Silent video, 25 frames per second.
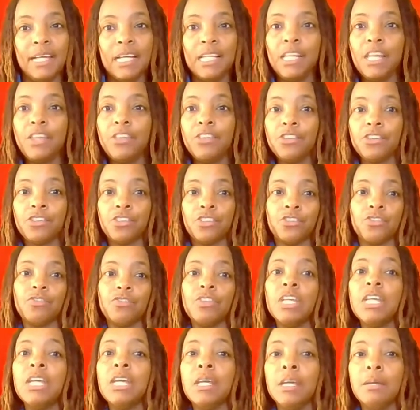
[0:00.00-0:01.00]
And then the
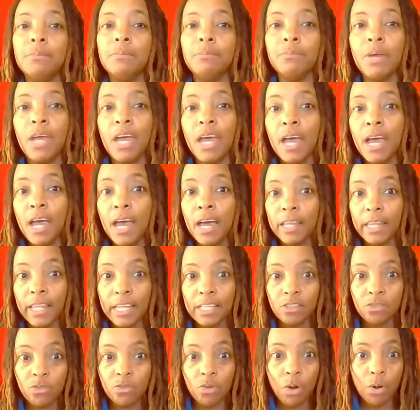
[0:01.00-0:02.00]
stream
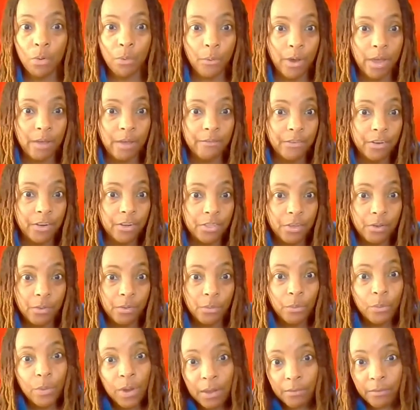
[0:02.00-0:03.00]
led to a river.
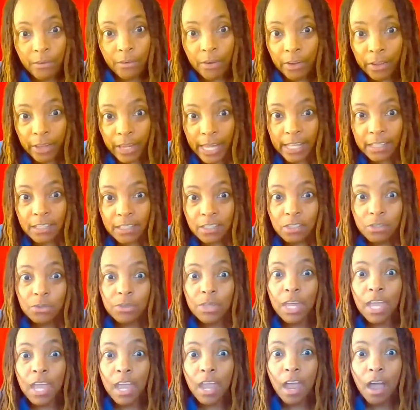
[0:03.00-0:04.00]
The river led
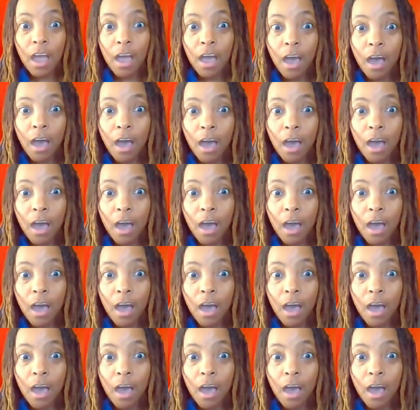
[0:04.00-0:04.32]
to the